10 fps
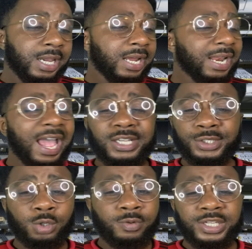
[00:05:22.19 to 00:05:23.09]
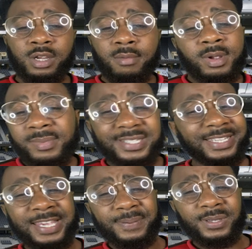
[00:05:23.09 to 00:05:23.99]
and as always, remember
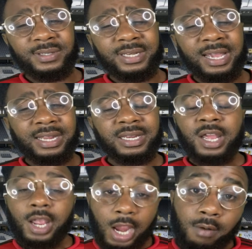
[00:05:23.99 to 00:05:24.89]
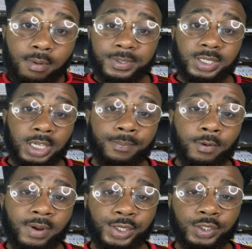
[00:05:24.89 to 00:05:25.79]
to keep it united, and remember to keep
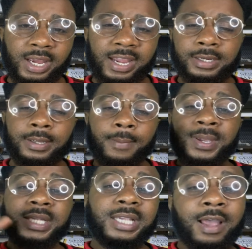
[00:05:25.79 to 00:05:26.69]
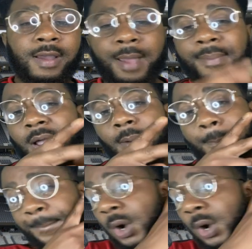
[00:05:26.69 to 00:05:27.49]
it Red United. Peace out. I'm out.